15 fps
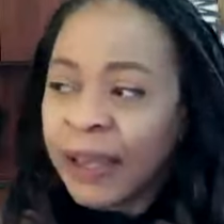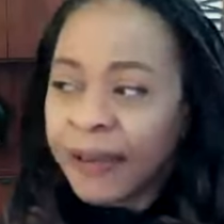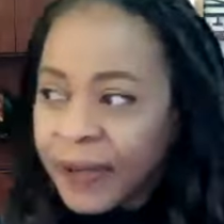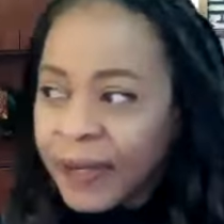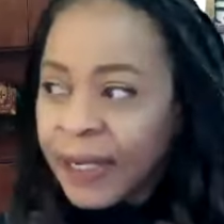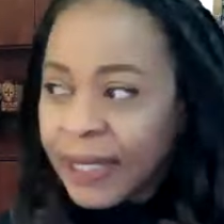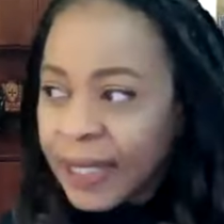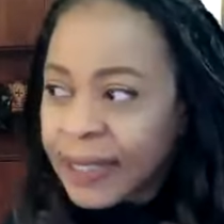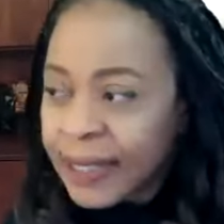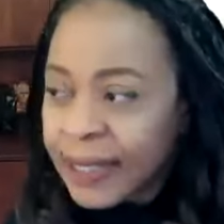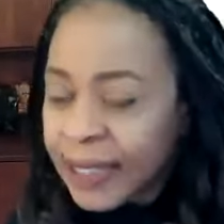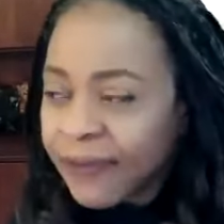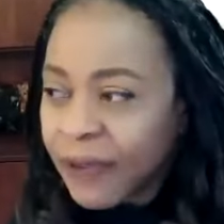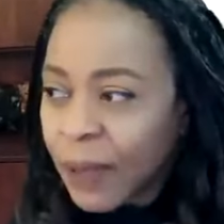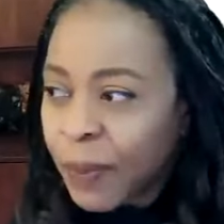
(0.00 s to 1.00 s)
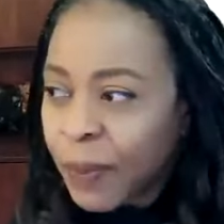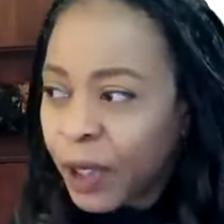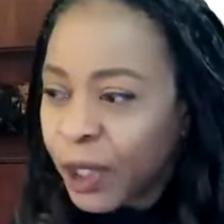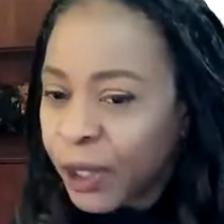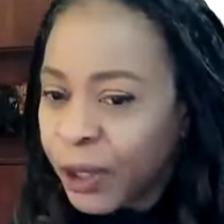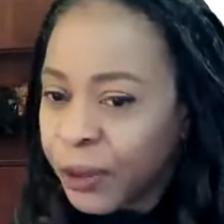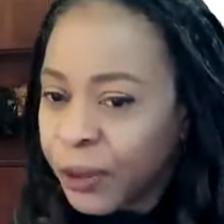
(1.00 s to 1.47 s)
if he doesn't give up
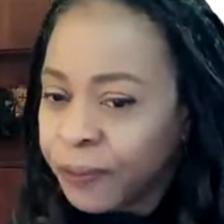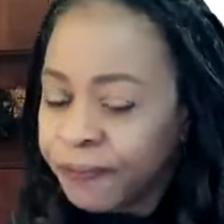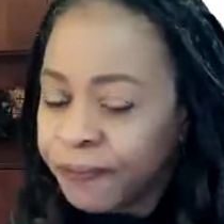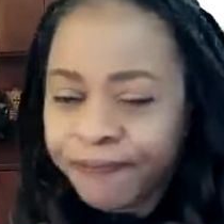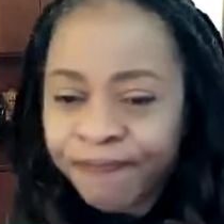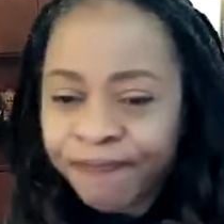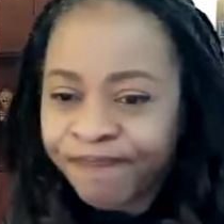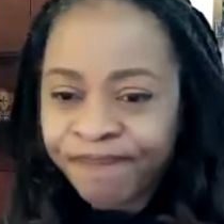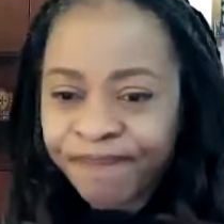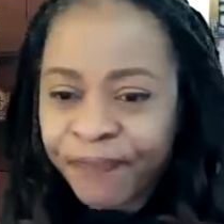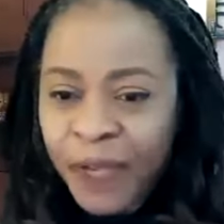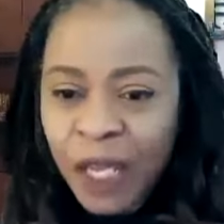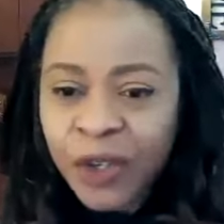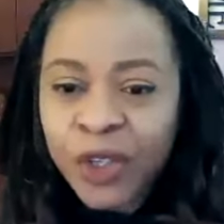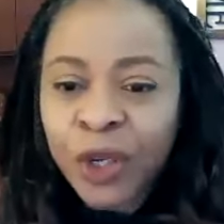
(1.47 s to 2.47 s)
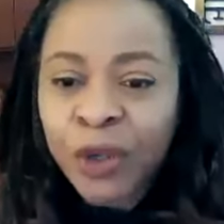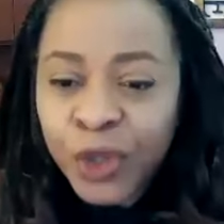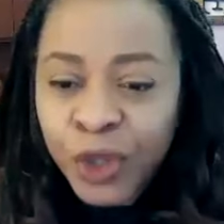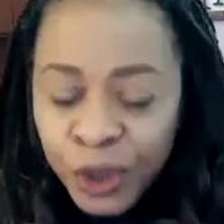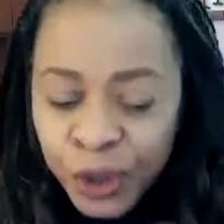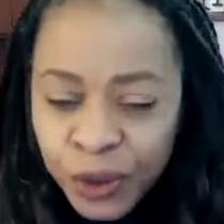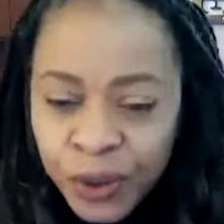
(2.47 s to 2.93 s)
on you,
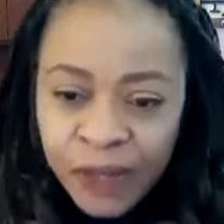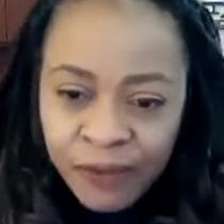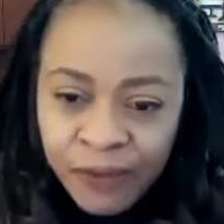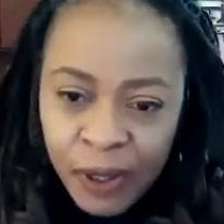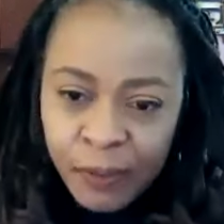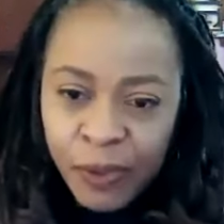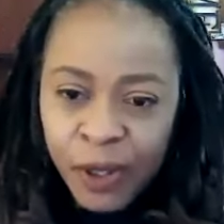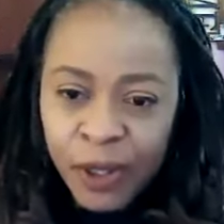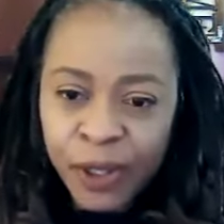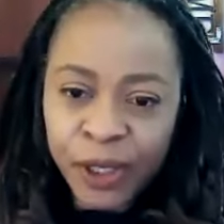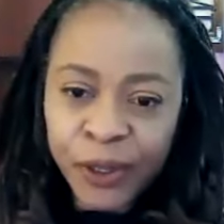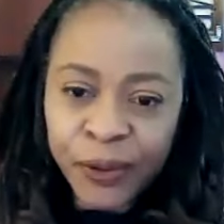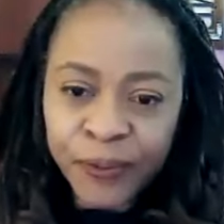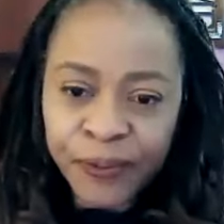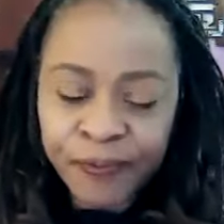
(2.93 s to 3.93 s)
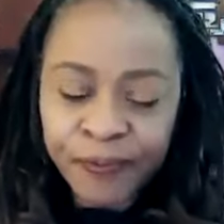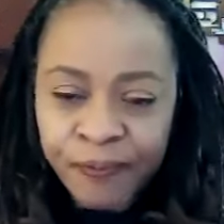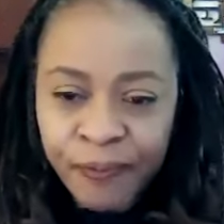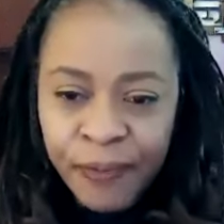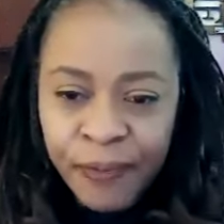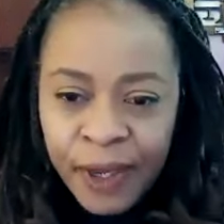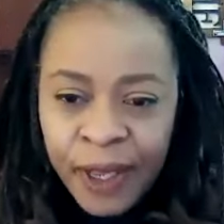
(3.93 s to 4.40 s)
don't you give up on it.
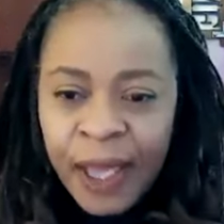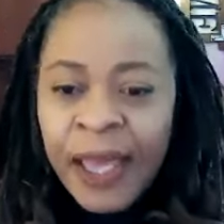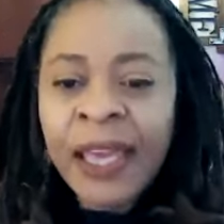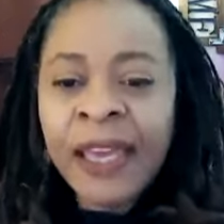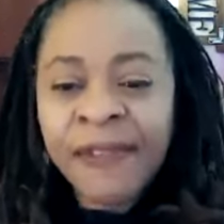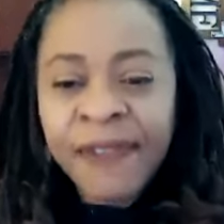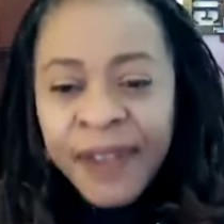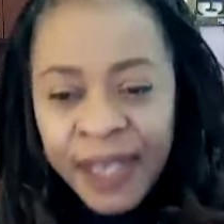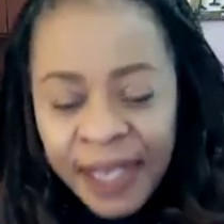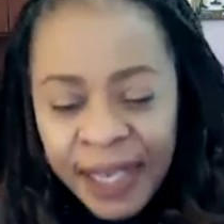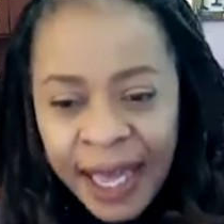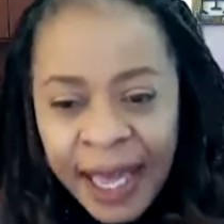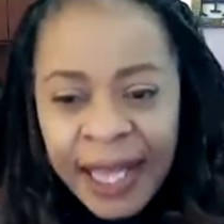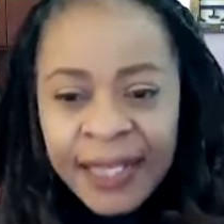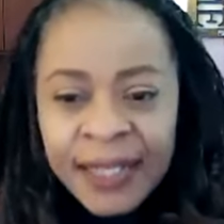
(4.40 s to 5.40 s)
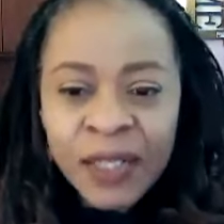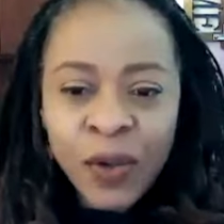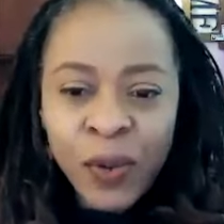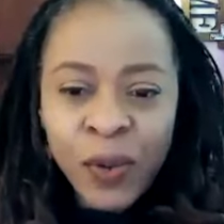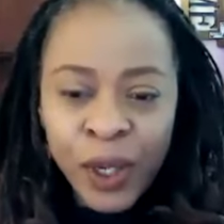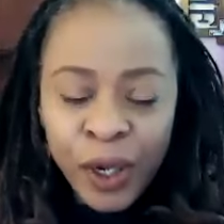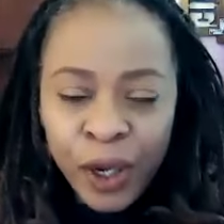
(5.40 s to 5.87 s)
If he
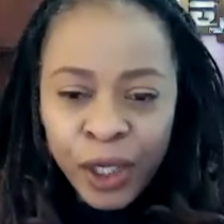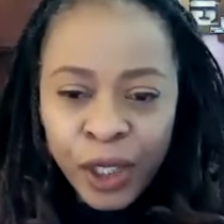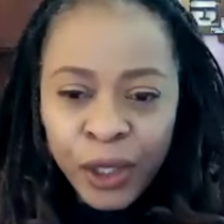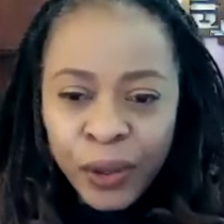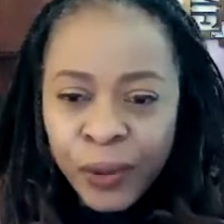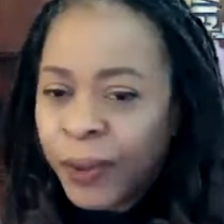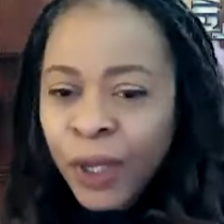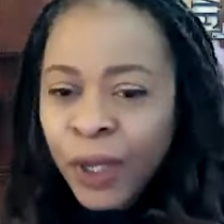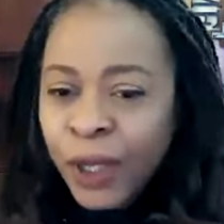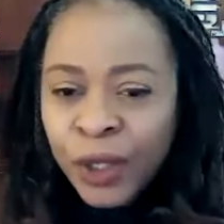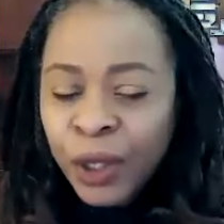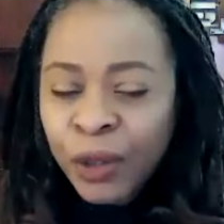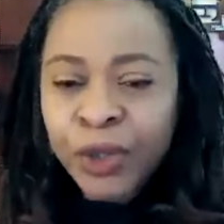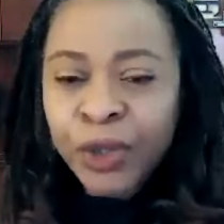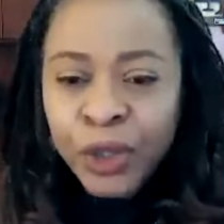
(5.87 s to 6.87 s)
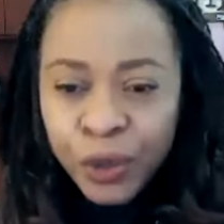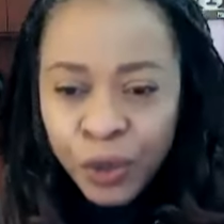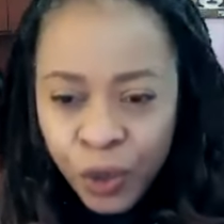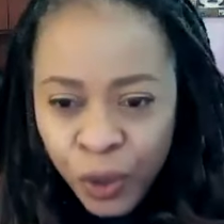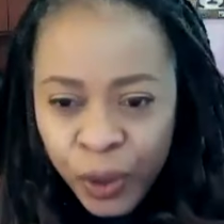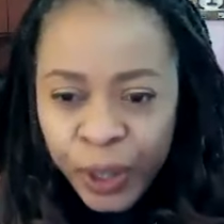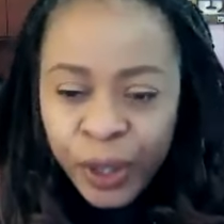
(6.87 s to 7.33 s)
hasn't quit on you, don't
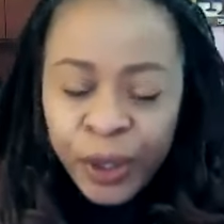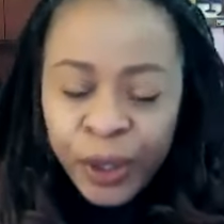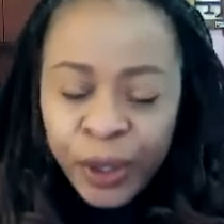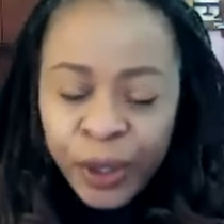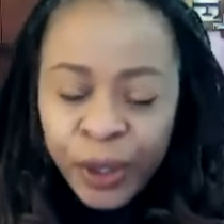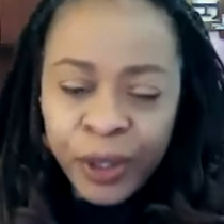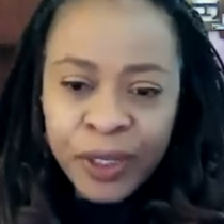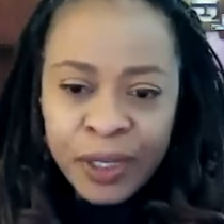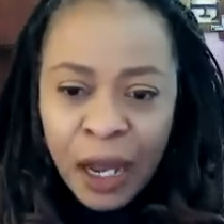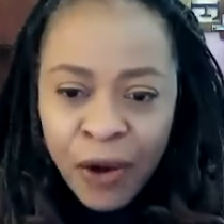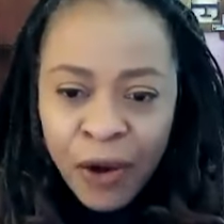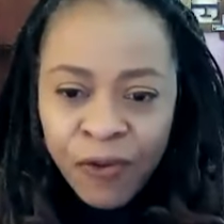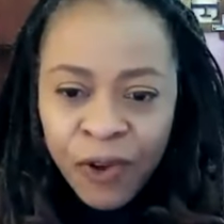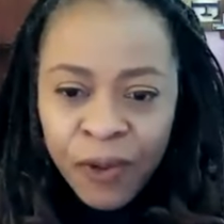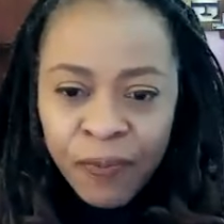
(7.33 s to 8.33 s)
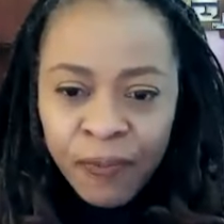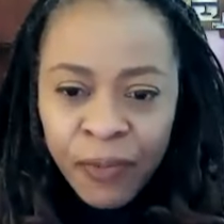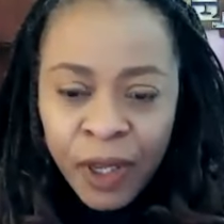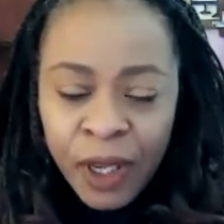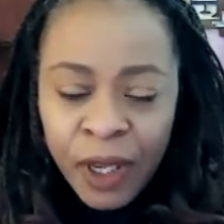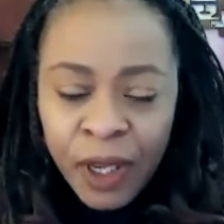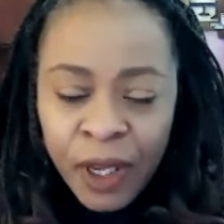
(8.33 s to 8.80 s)
you quit on yourself.
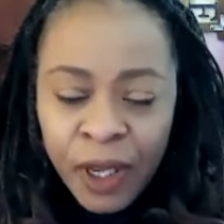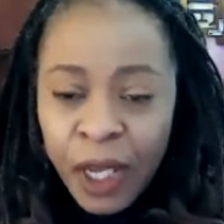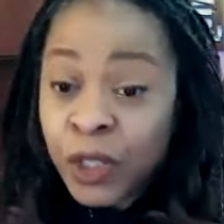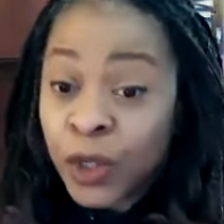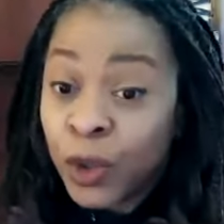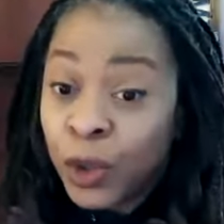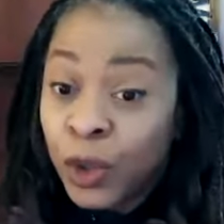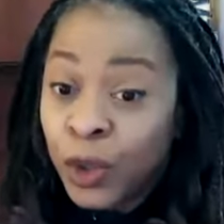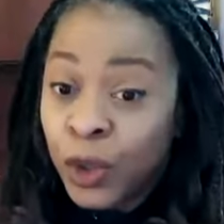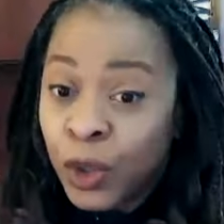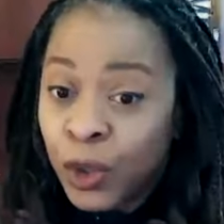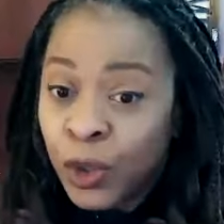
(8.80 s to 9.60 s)
And so